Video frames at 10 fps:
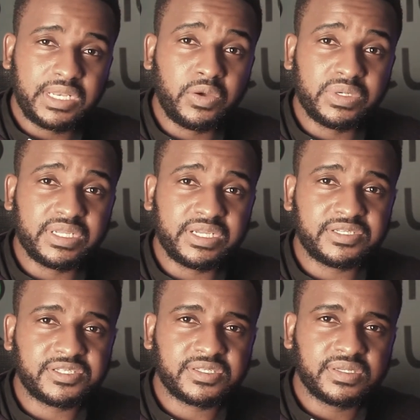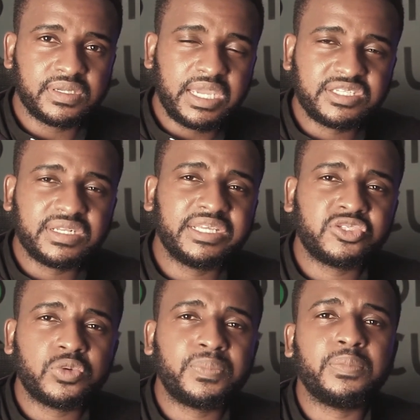Nowadays,
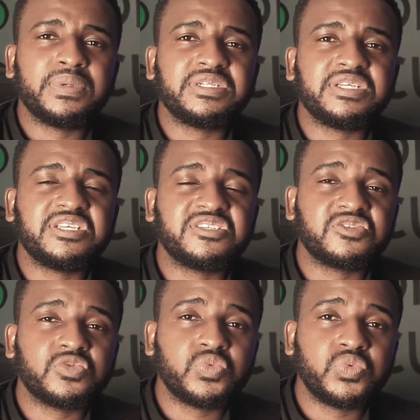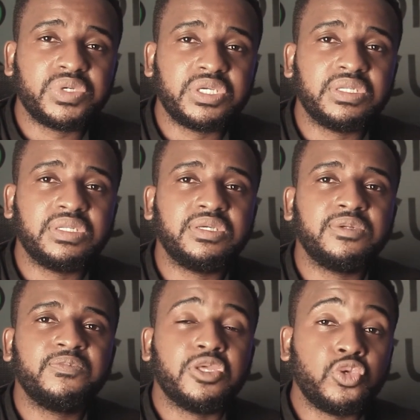intellectual property is
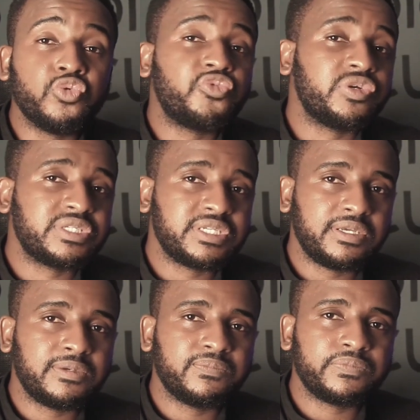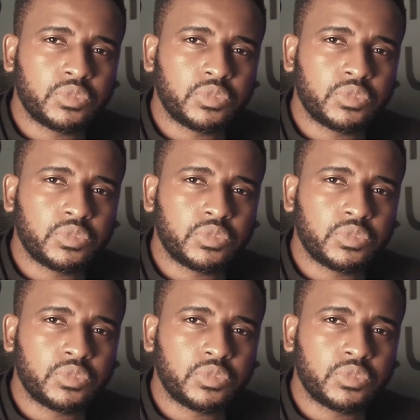really the new frontier.